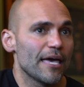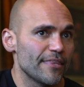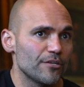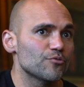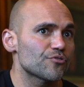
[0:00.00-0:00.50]
Like, and
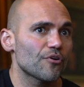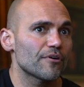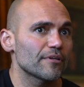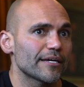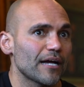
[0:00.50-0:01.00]
then you
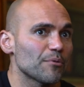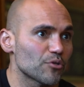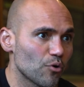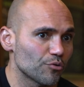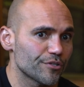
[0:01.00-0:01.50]
start, like, I'm a
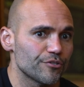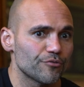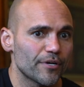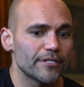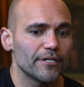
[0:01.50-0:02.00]
little older than you,
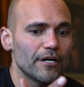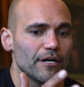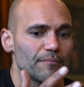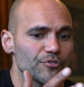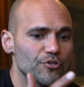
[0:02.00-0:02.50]
right?
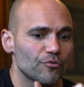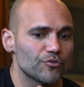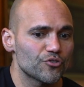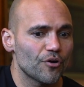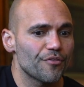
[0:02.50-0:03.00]
So
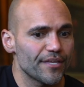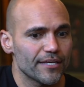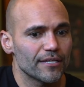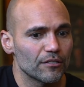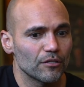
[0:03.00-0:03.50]
you start
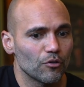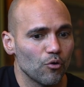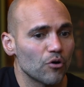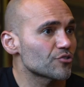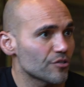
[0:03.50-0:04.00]
thinking
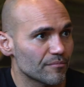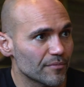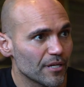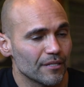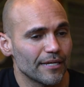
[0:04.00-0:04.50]
long term.
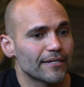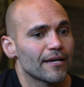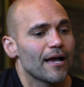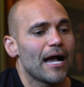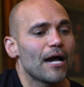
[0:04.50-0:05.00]
Like,
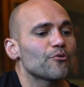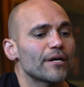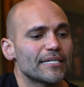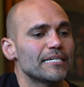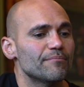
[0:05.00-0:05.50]
how do
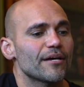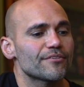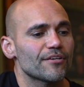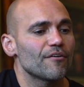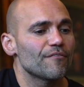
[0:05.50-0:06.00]
I keep
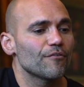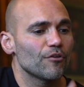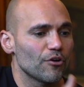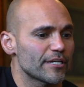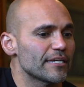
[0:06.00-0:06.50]
myself
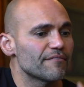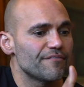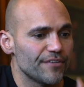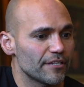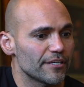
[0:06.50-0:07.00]
looking and
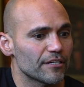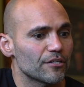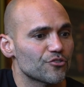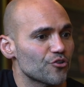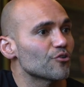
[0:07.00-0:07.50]
feeling
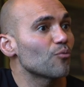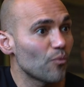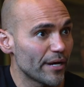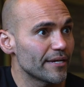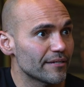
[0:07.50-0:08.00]
a certain
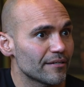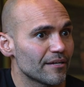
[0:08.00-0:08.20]
way